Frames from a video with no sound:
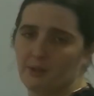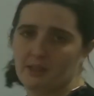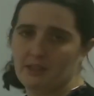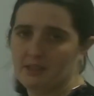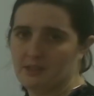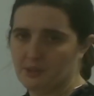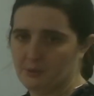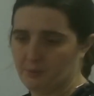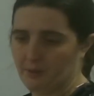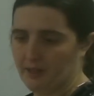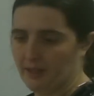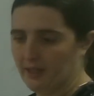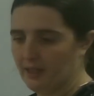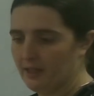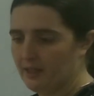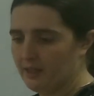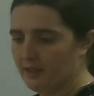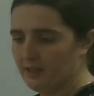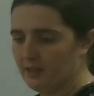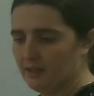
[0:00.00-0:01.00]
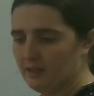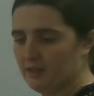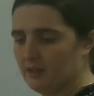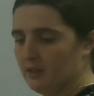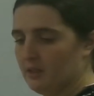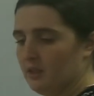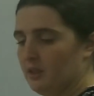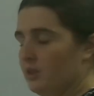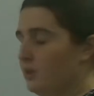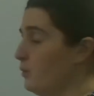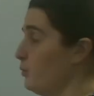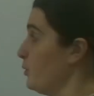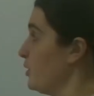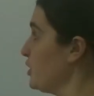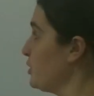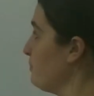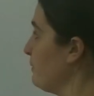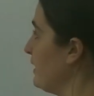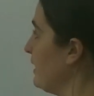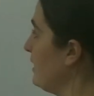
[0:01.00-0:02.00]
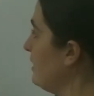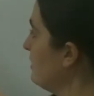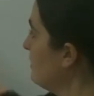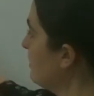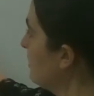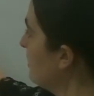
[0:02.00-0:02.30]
this way, which means